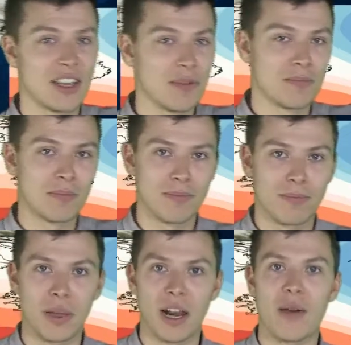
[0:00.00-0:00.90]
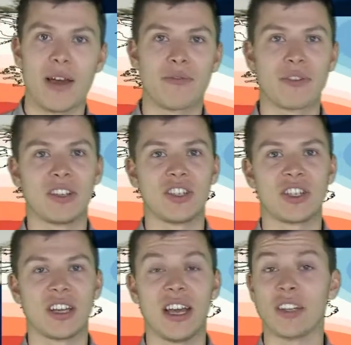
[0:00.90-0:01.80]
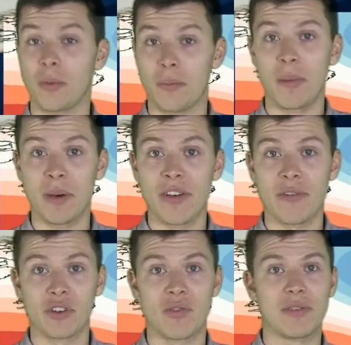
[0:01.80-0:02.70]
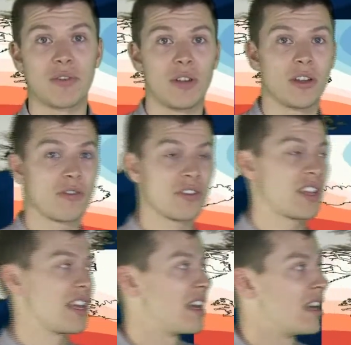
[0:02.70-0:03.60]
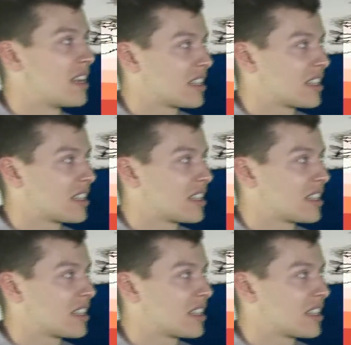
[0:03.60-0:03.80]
So above average rainfall across here.